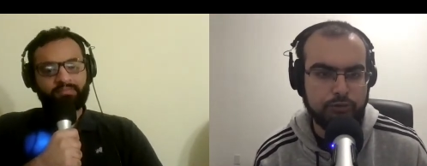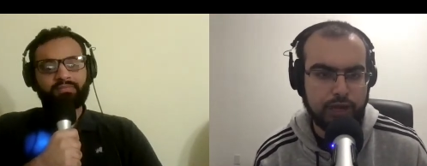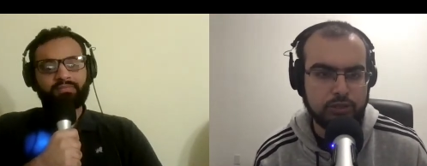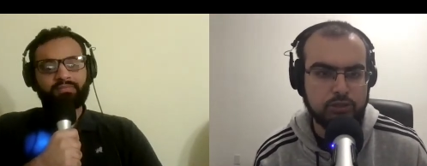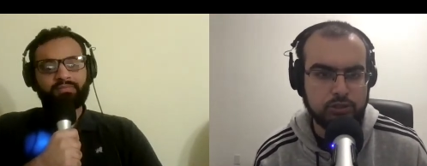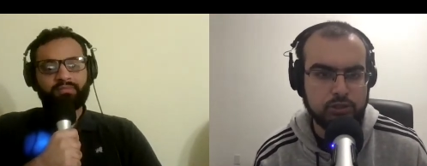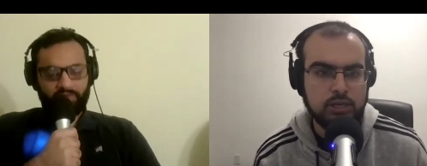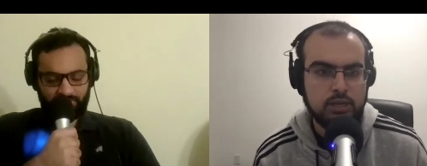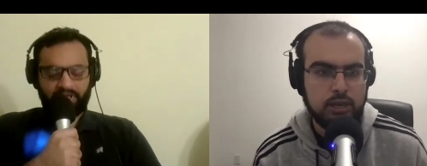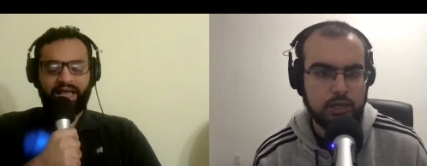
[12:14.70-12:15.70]
Speaker 1: catches,
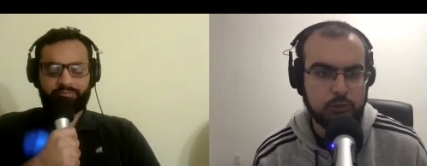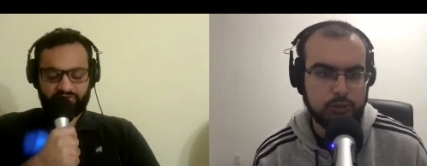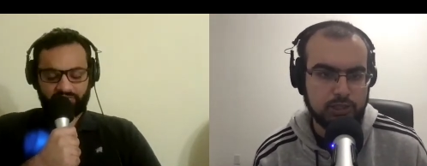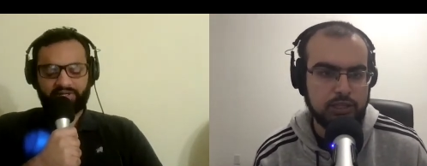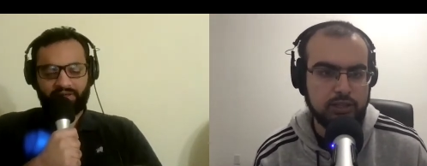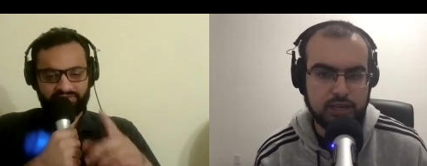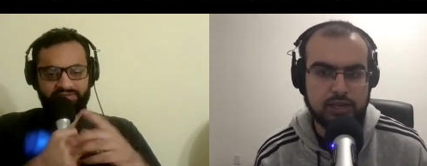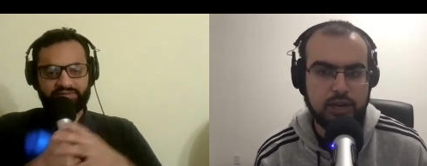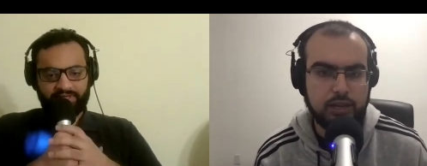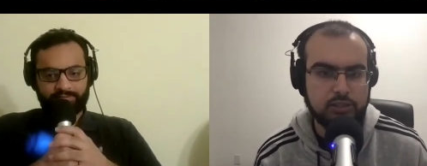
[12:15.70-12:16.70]
especially in the second
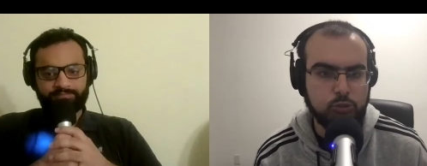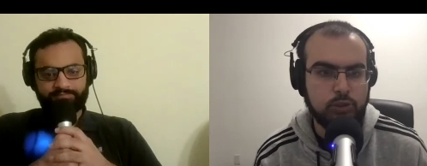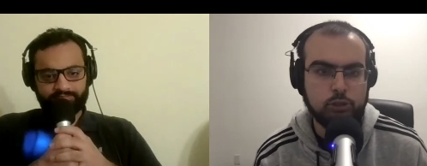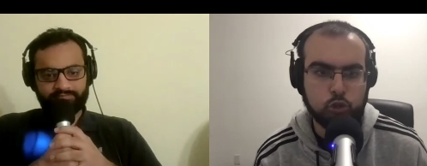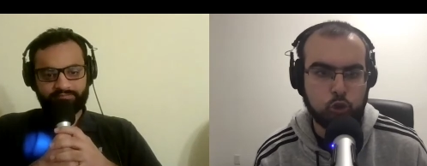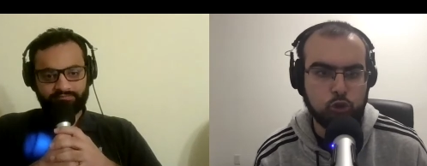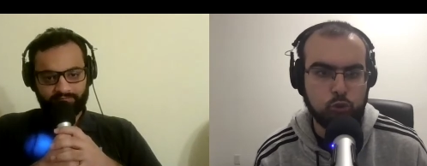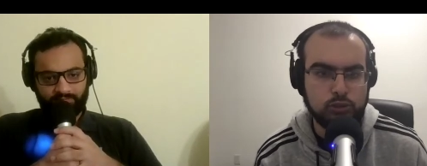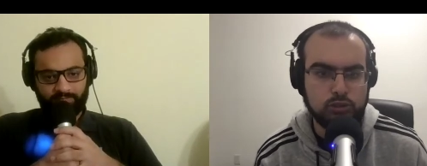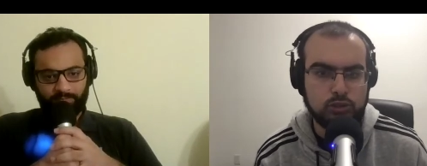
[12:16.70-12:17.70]
innings as well. Stokes
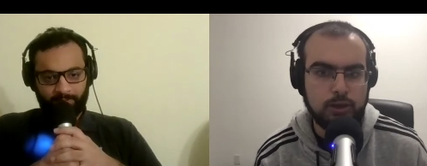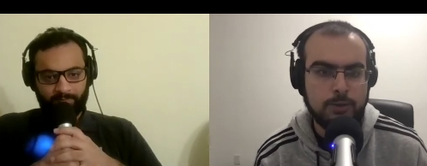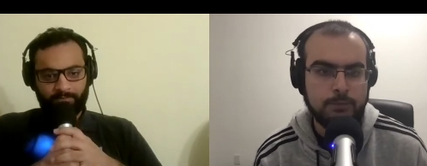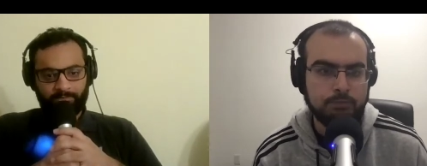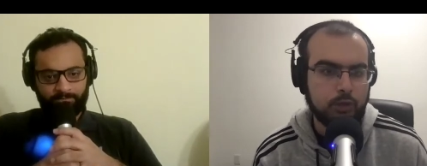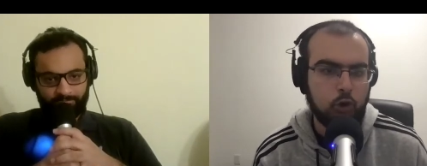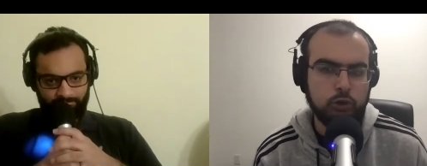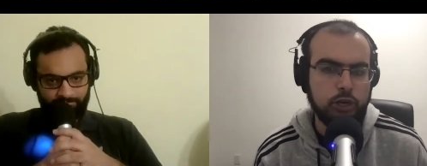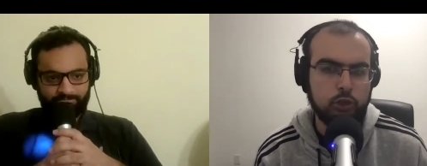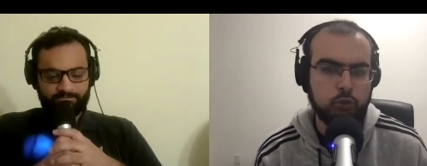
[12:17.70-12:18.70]
was uh, only
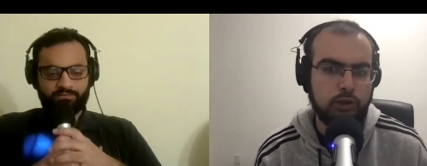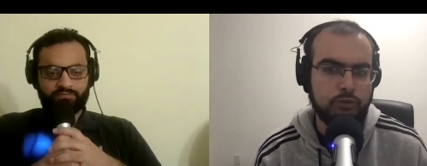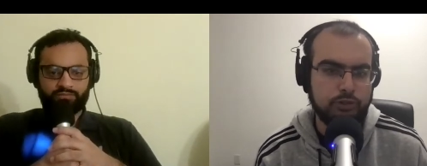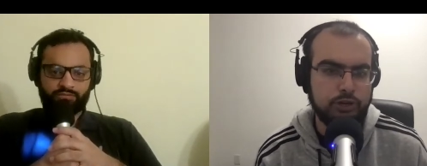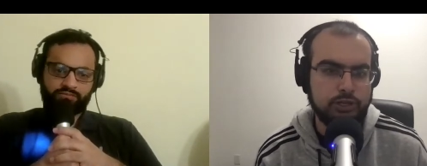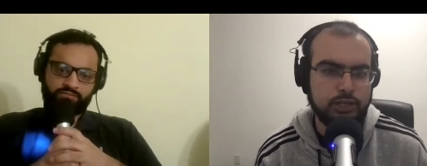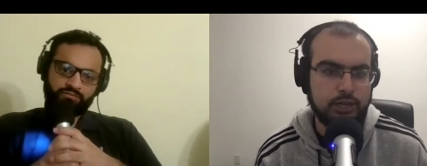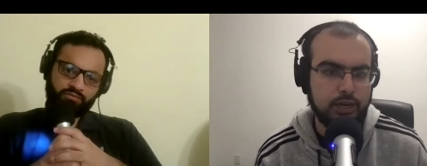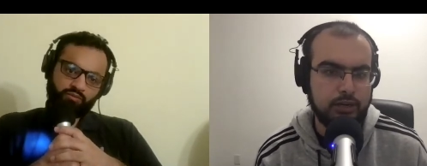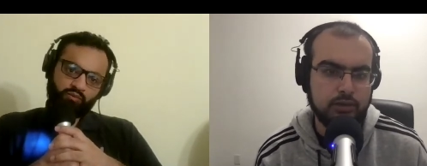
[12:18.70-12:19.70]
on twelve or thirteen,
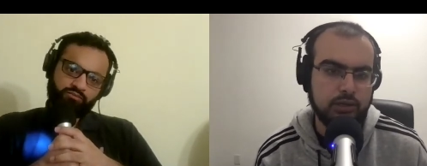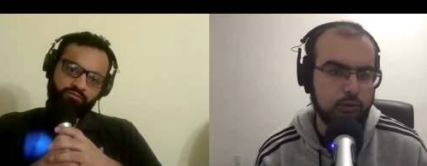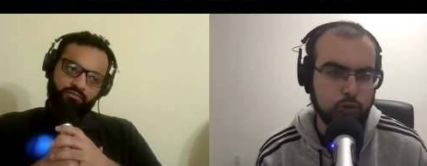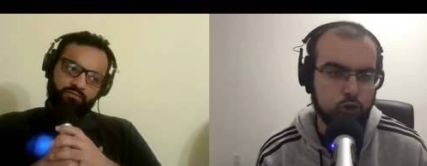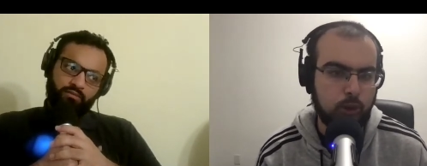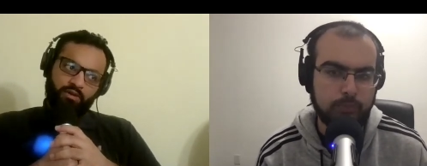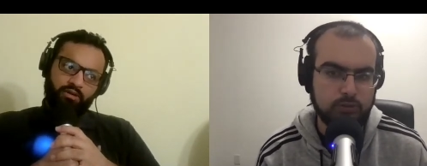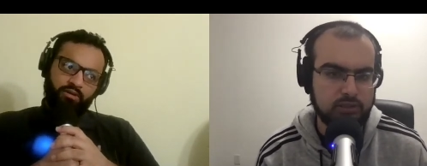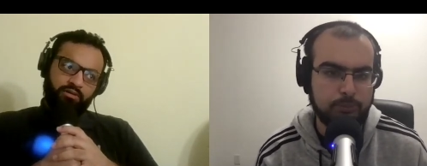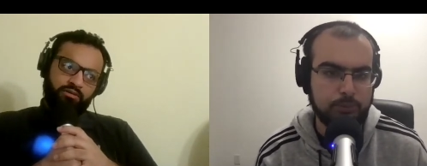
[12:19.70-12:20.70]
and he was dropped a
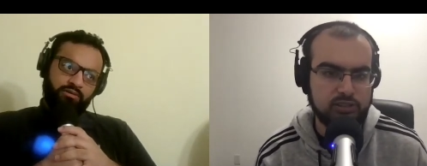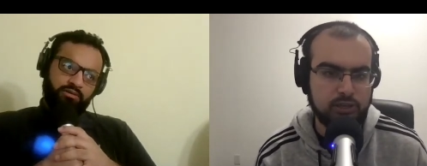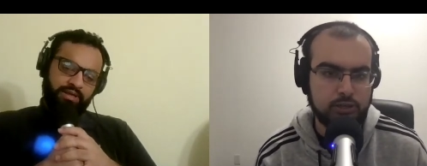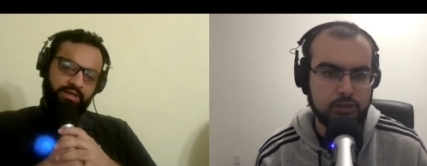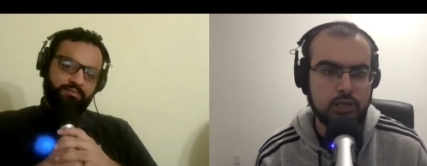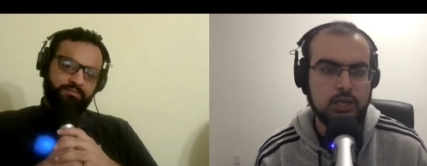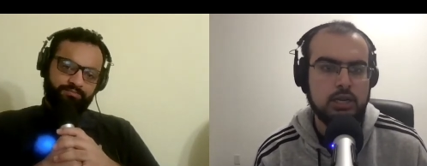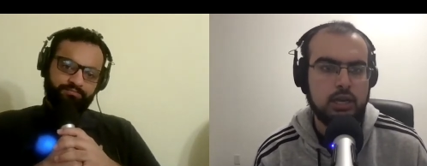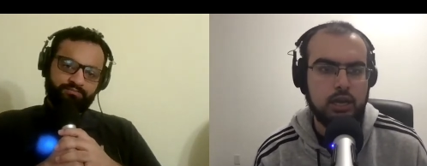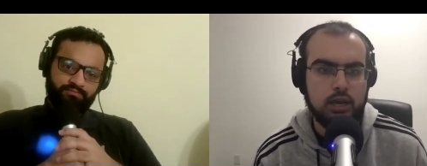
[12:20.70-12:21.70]
simple sitter
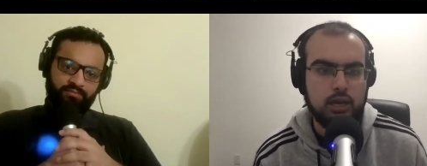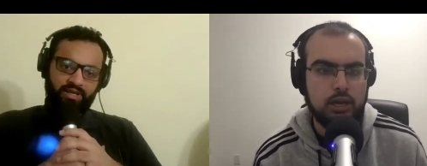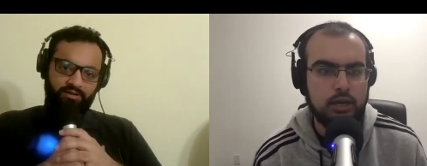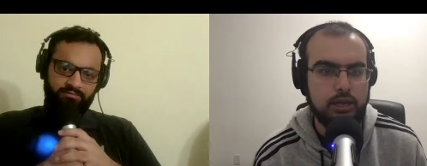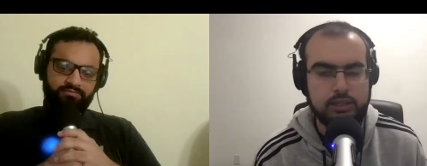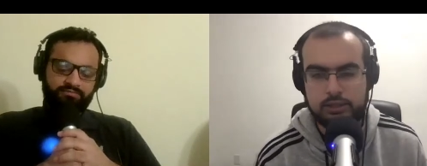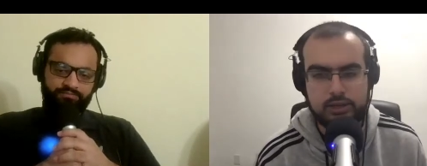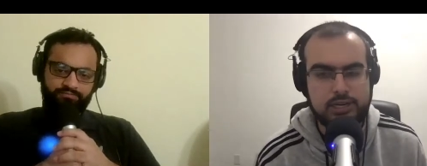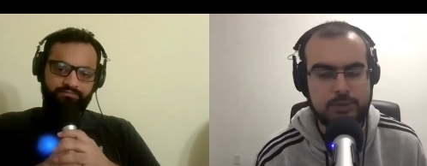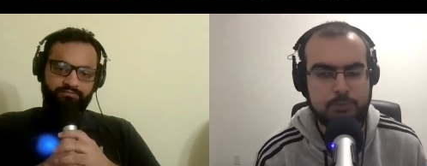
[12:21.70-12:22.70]
uh, in the
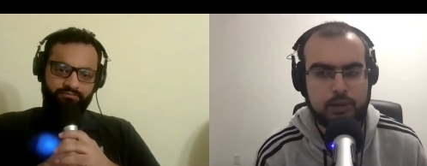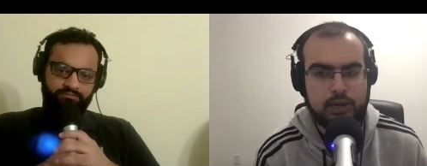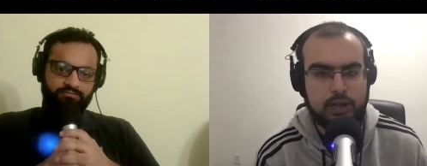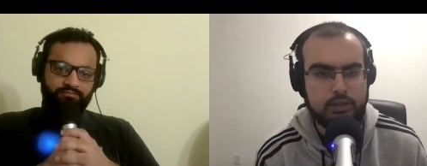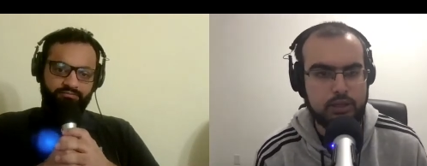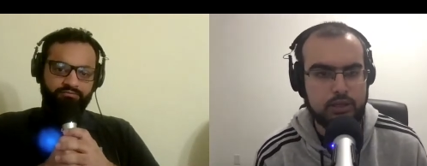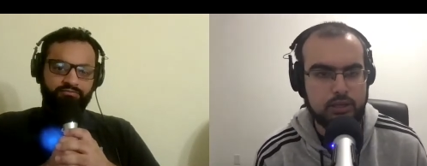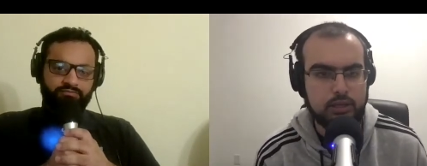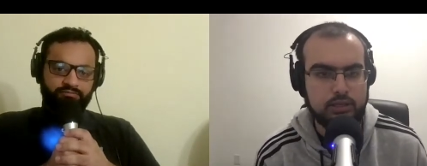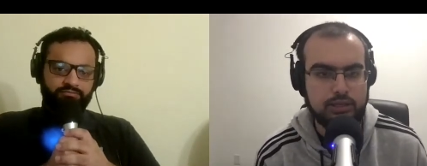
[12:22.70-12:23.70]
deep. And I think
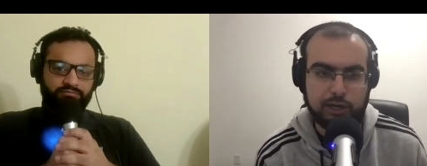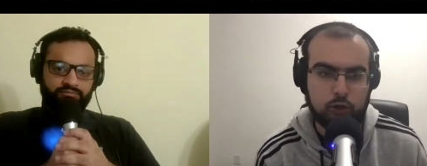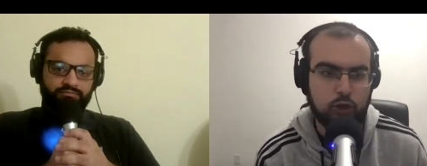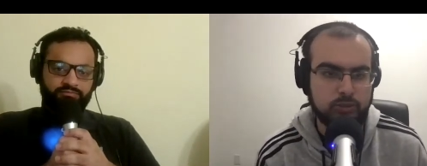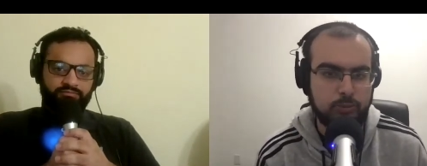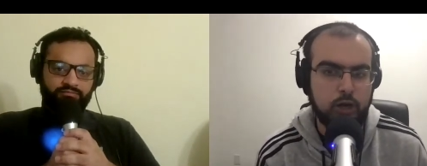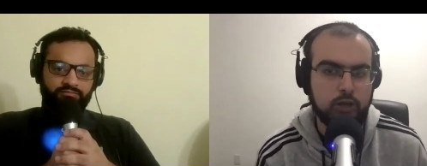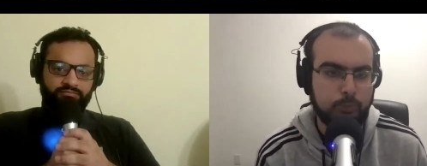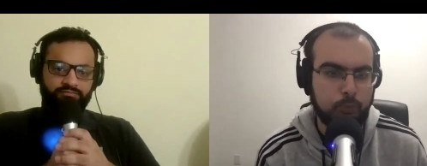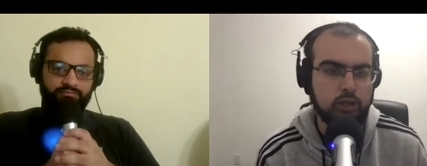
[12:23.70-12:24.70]
uh, that cost them a lot. The
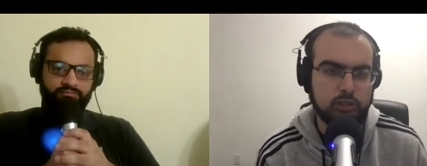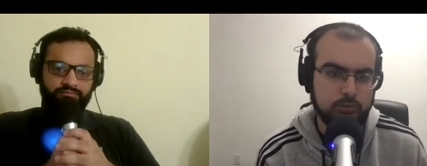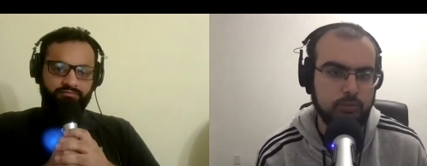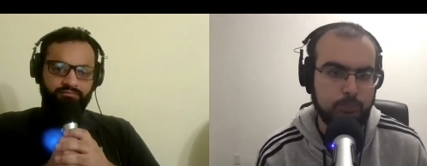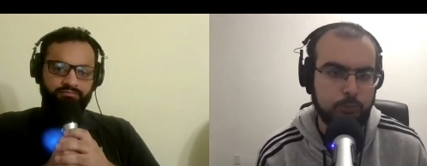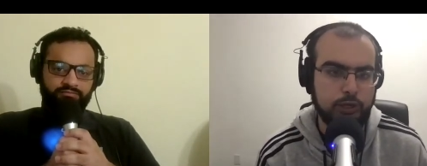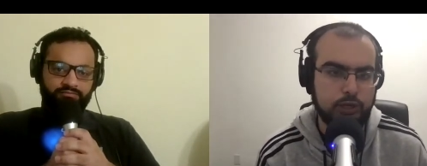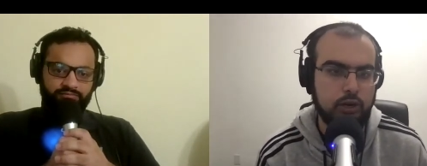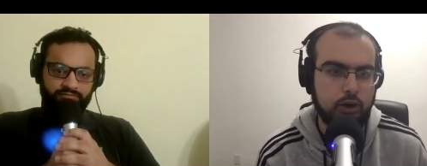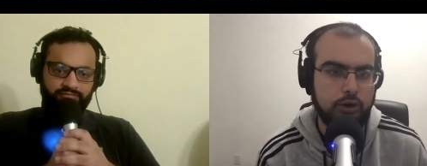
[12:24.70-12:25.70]
bowlers put in
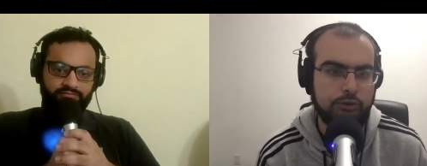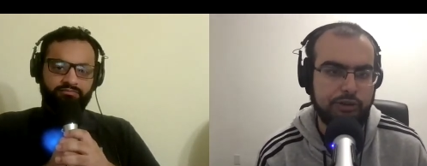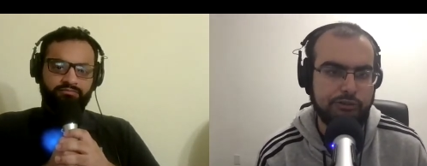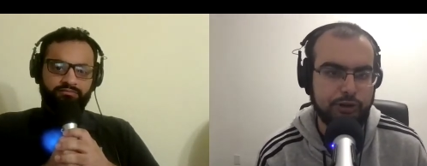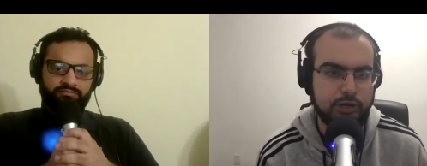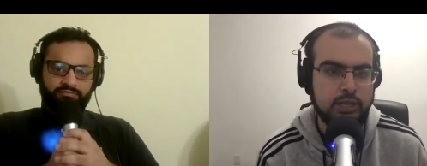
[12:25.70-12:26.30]
a lot of effort.